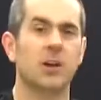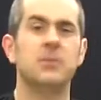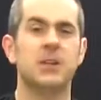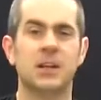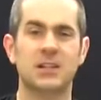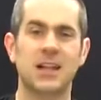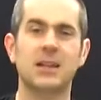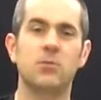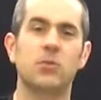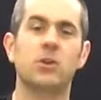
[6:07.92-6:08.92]
it up, you get a
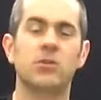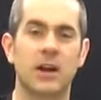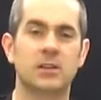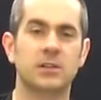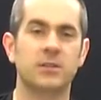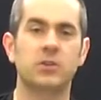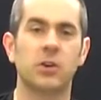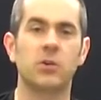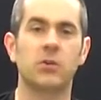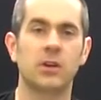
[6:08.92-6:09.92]
slightly more aggressive
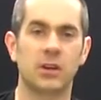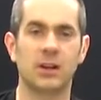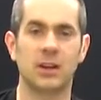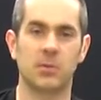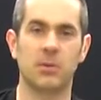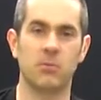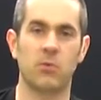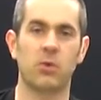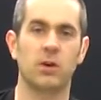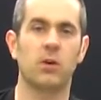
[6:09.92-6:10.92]
tone and a little bit
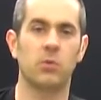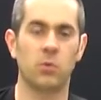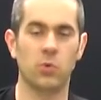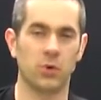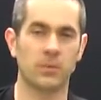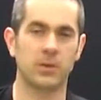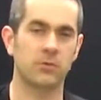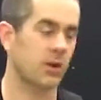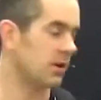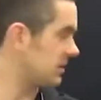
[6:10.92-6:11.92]
more warmth
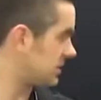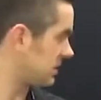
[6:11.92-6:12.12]
and roundness